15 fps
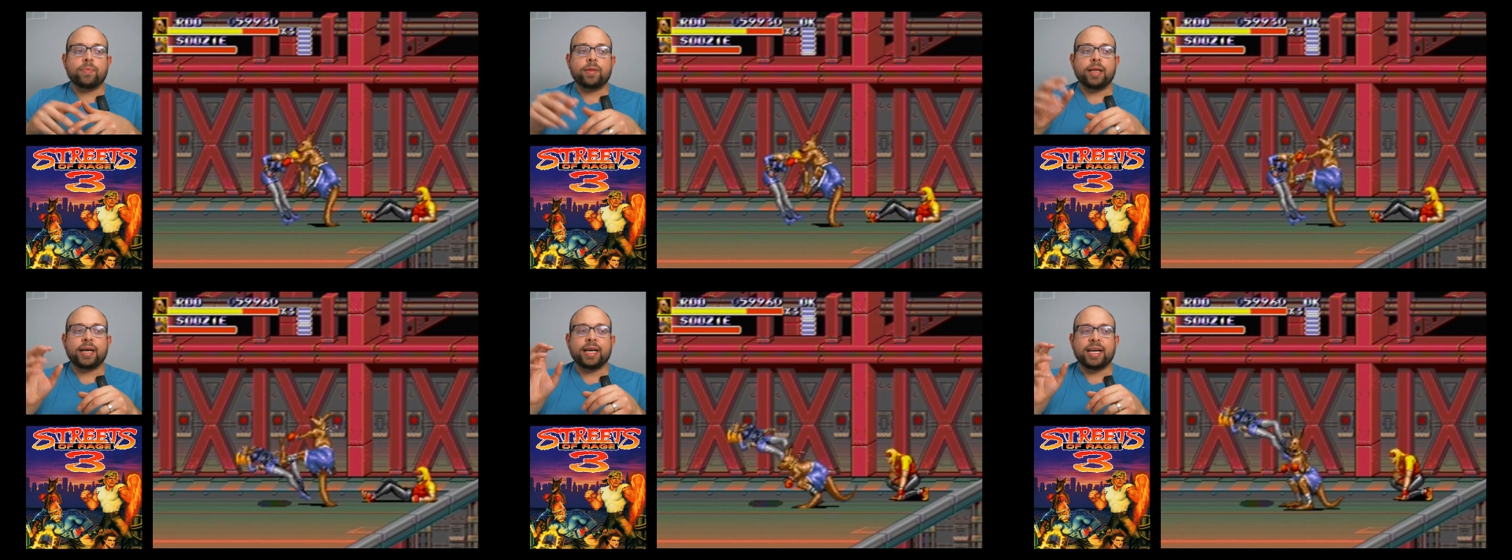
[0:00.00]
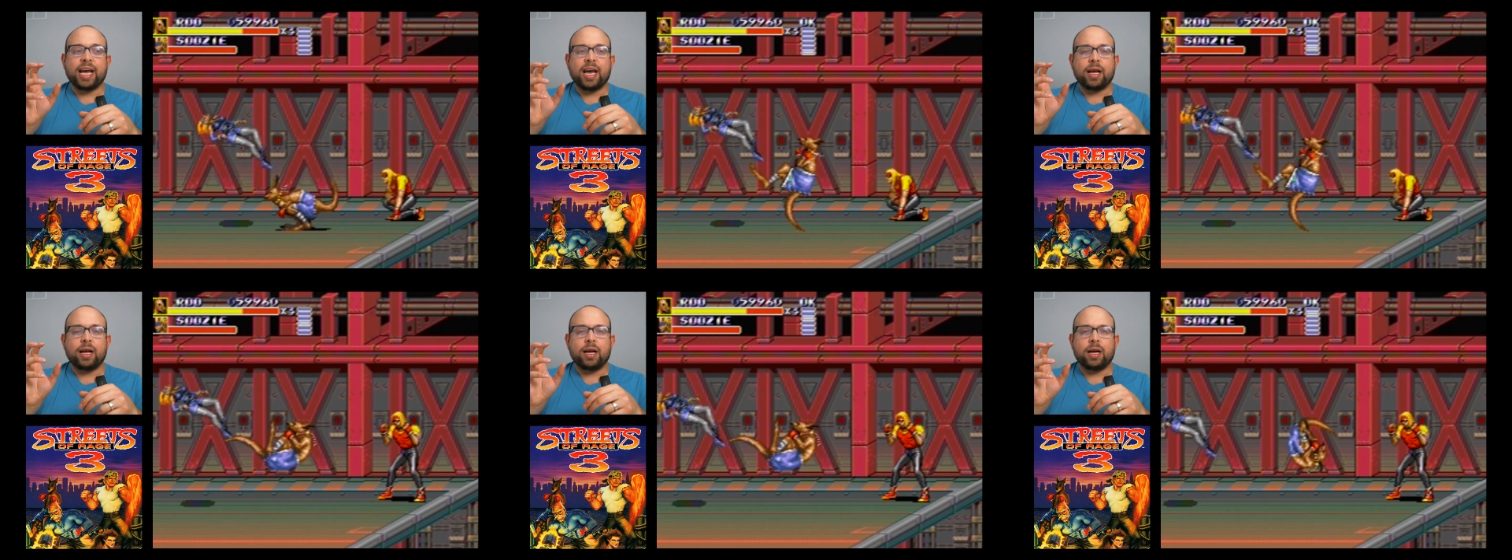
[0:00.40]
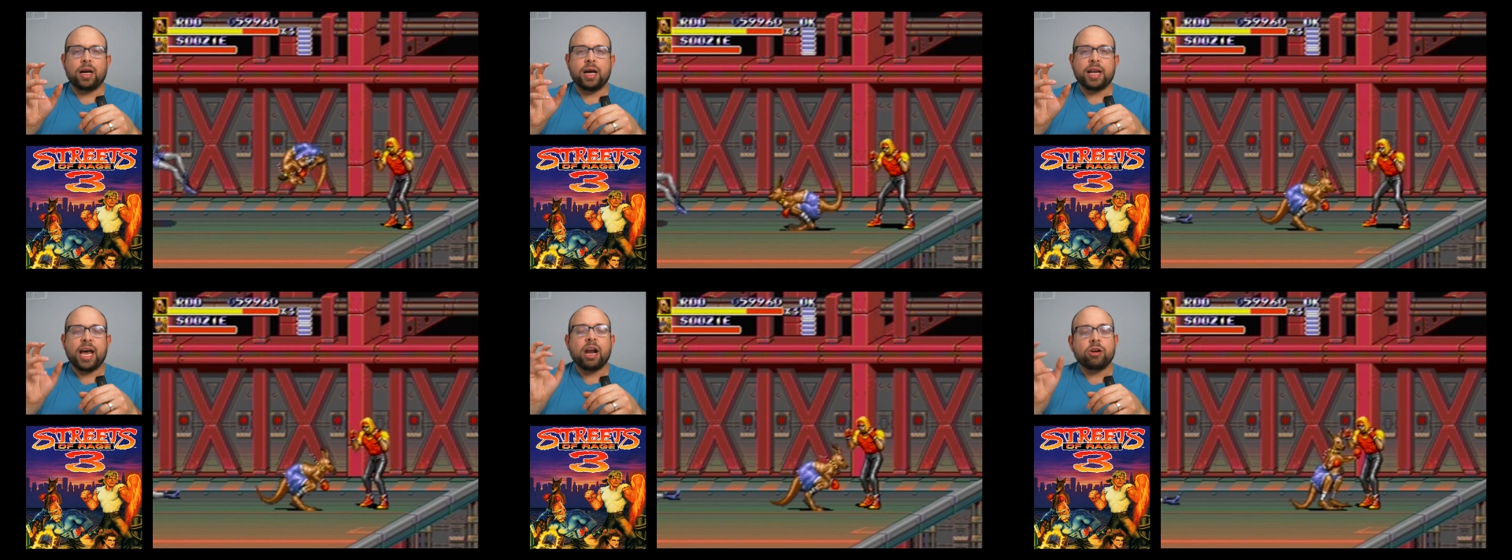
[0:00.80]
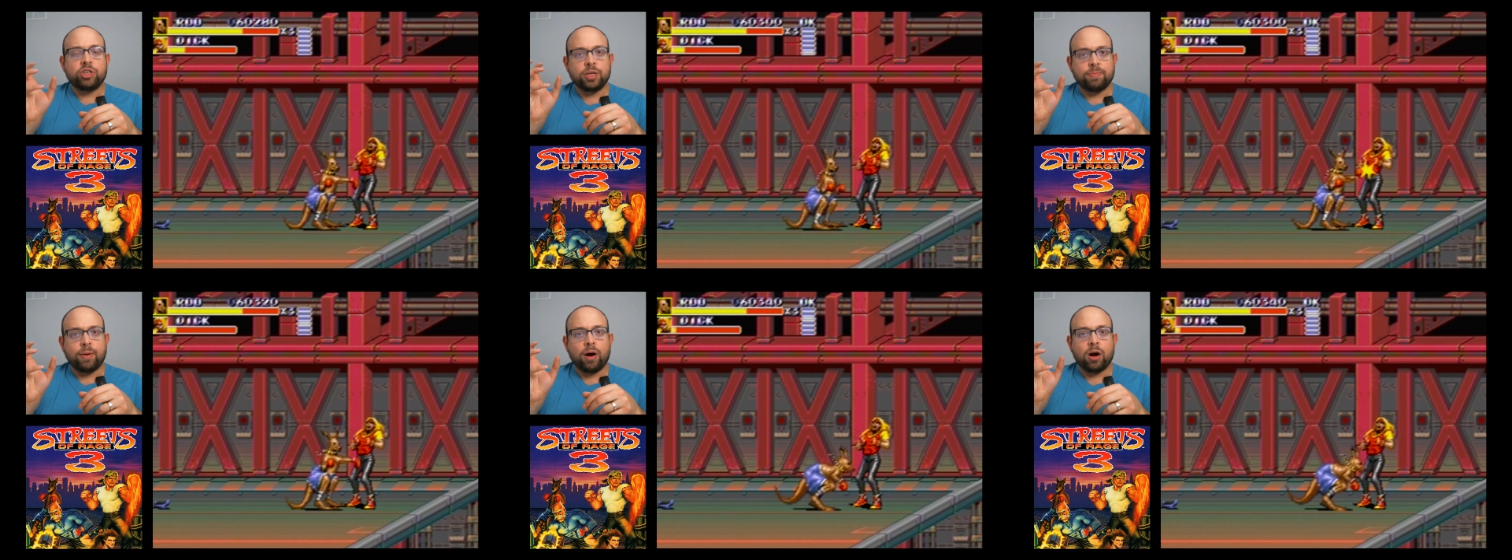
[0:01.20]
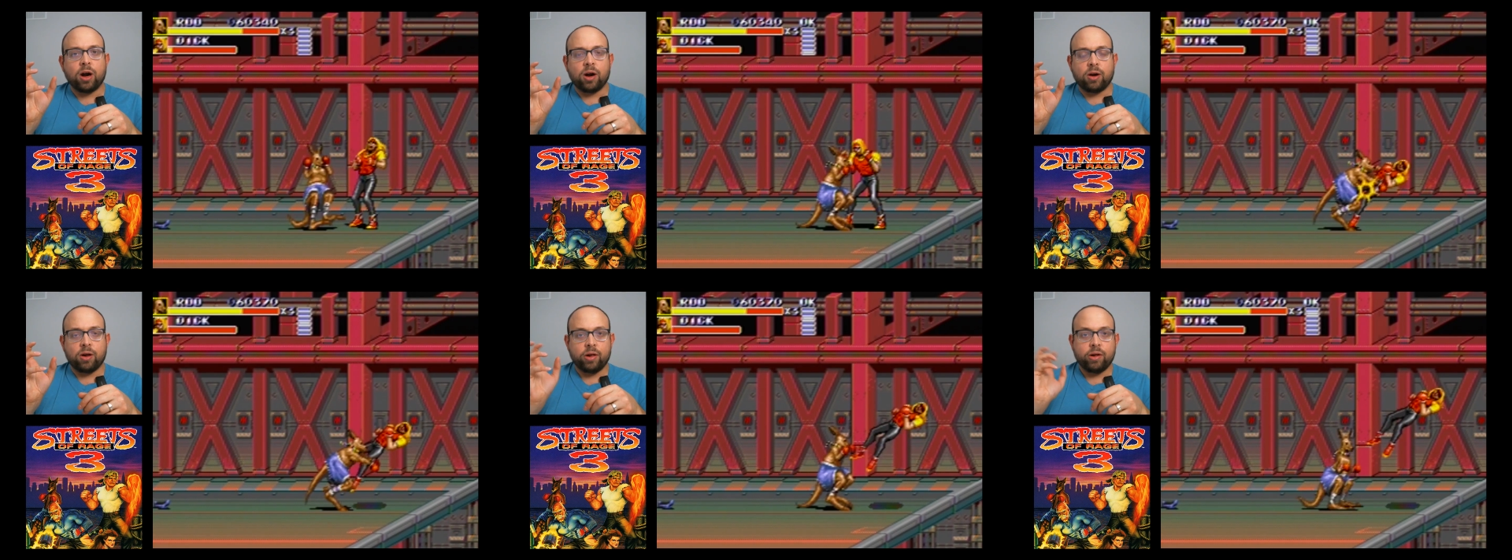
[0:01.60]
like an energy
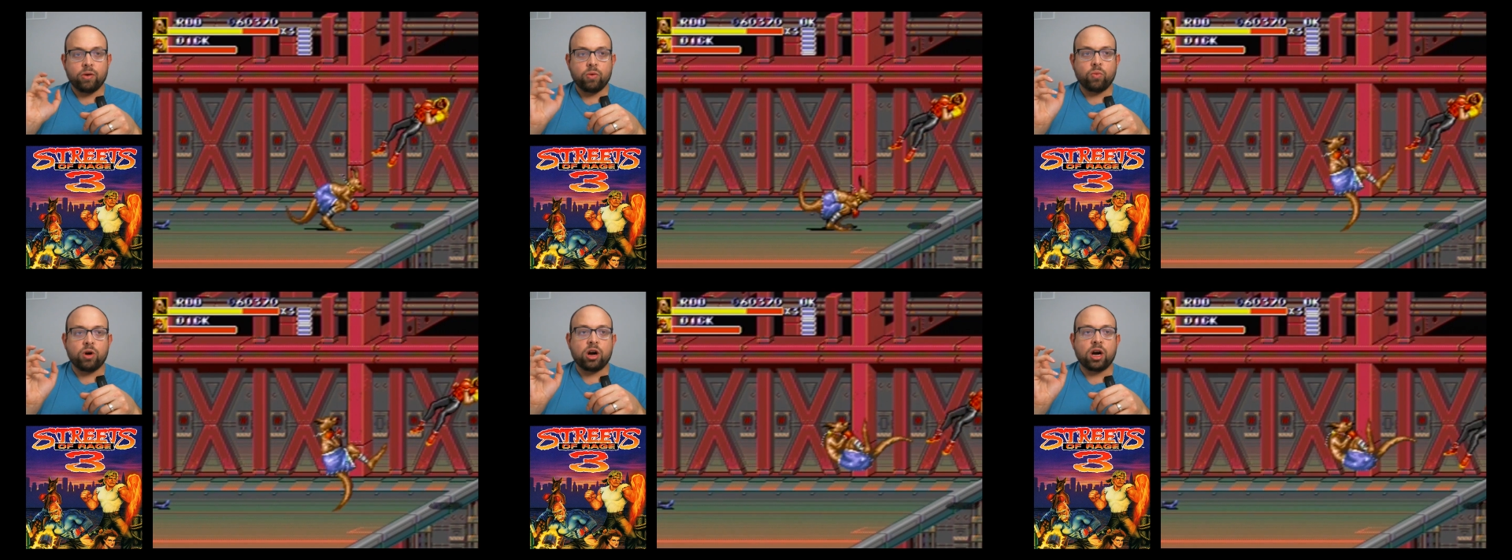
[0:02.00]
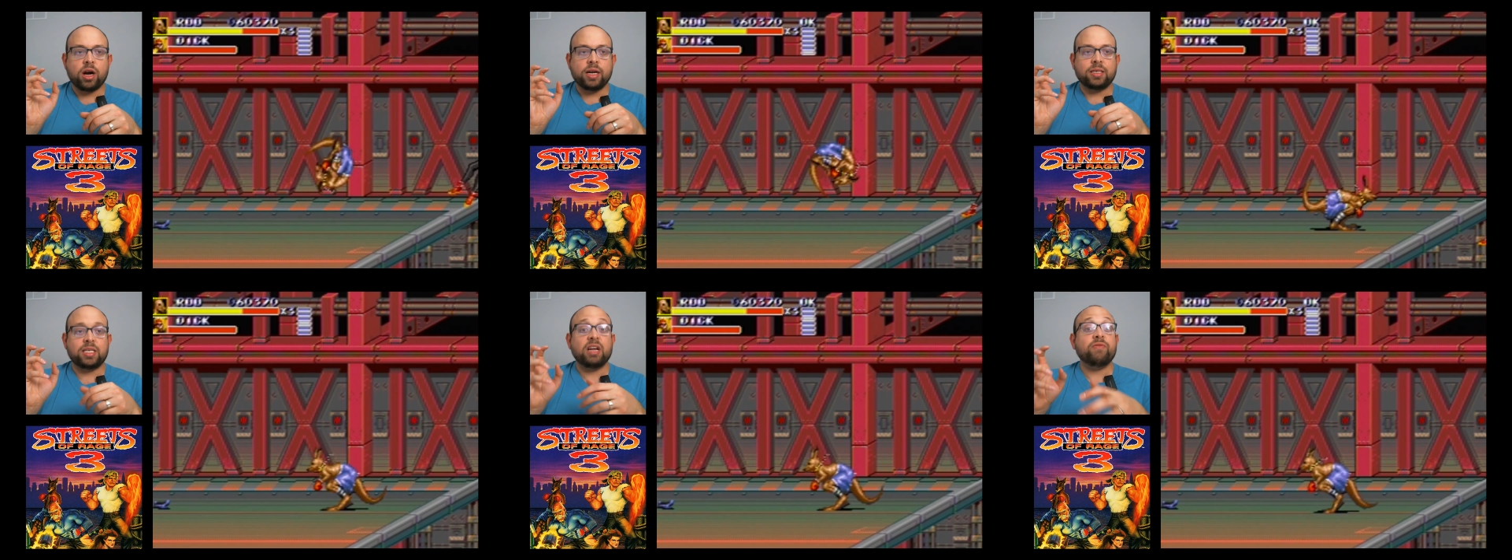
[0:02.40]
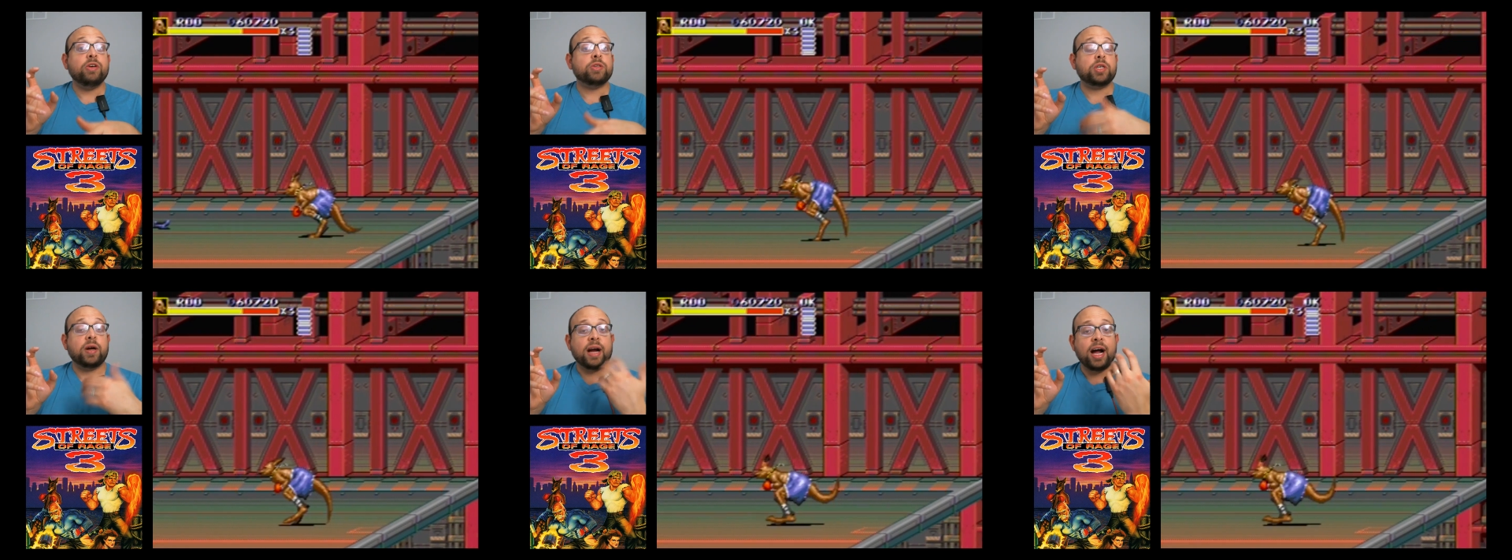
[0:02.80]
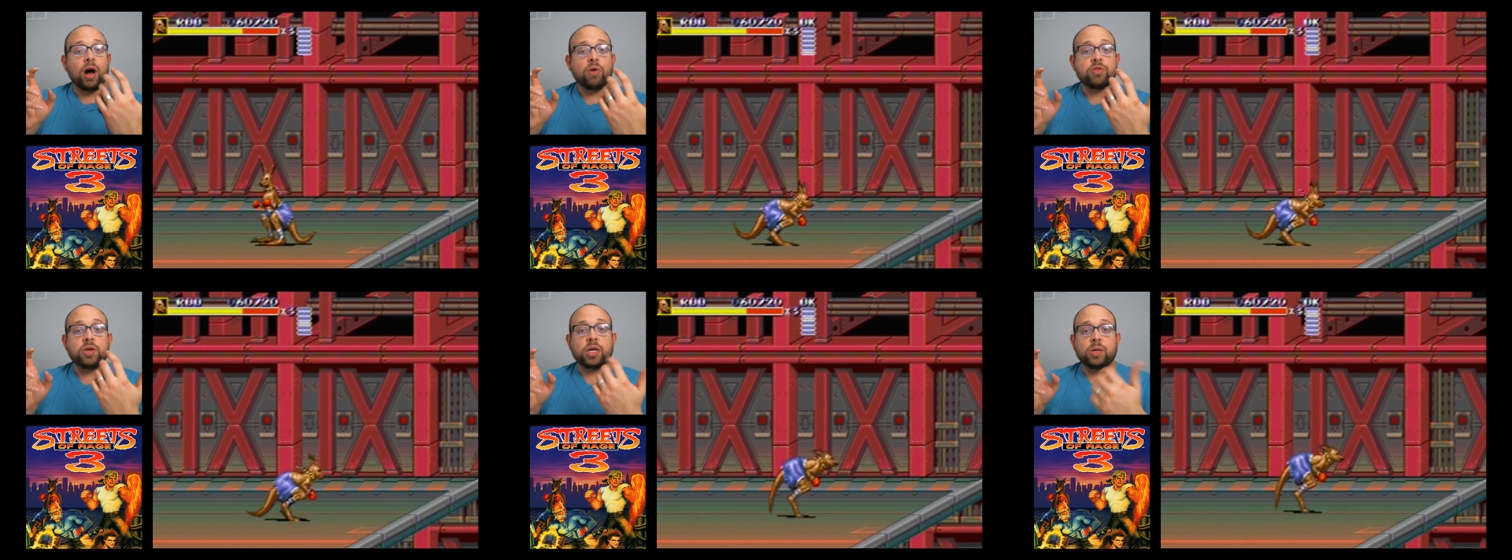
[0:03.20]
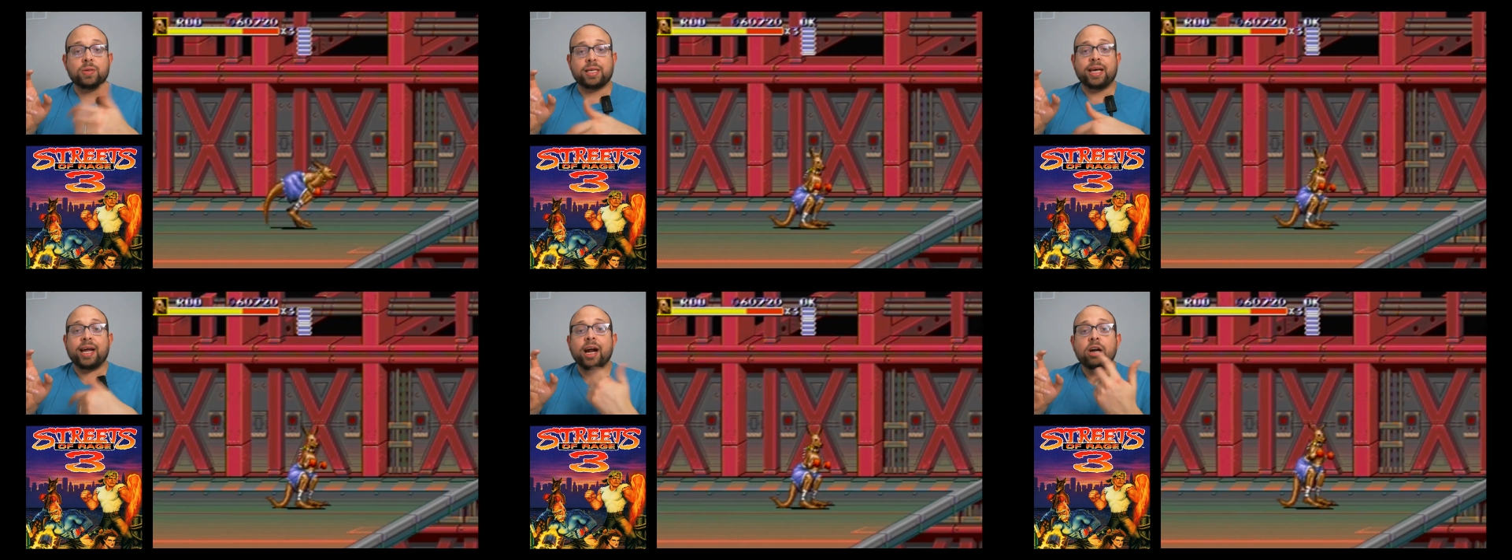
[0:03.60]
bar where instead of using your health, you can use
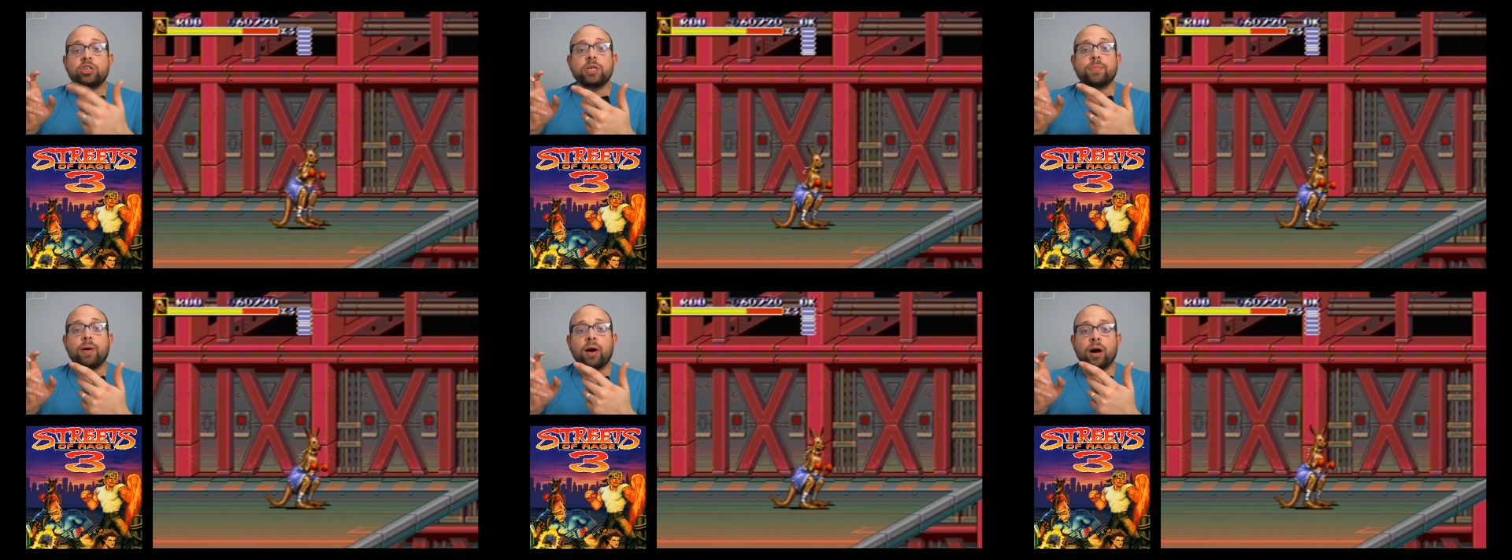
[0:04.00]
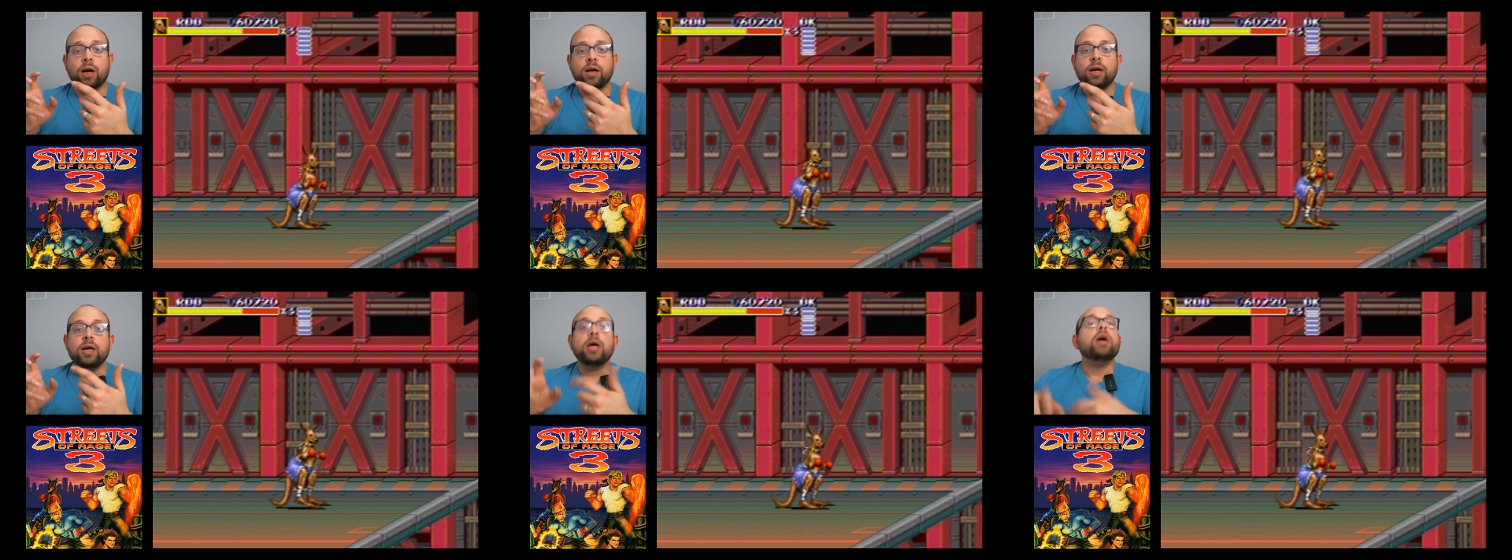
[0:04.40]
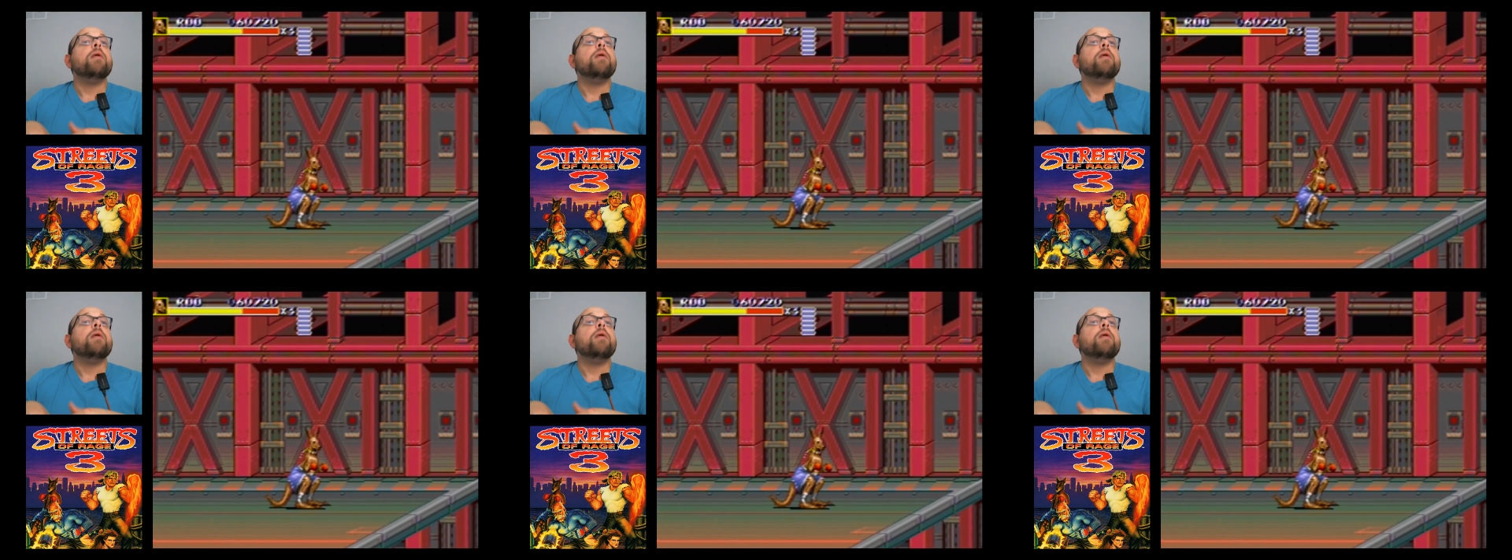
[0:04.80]
that energy bar,